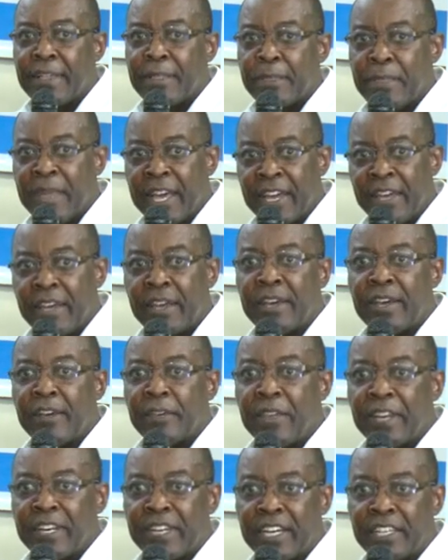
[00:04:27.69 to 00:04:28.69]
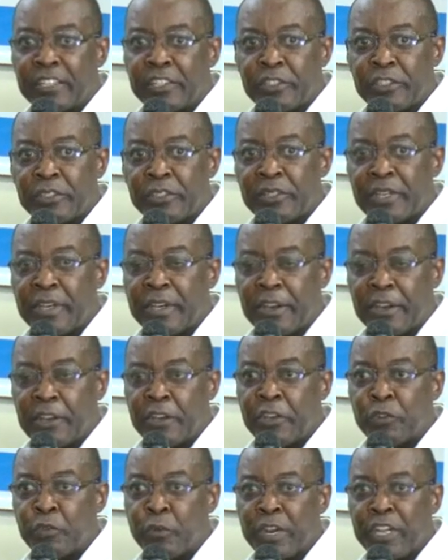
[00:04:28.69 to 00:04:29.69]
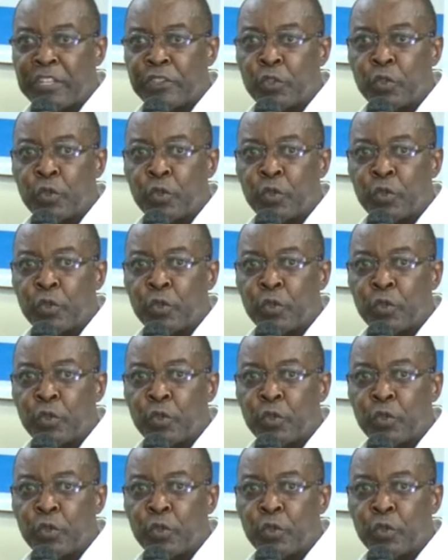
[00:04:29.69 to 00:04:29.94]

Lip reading: then the tax insurance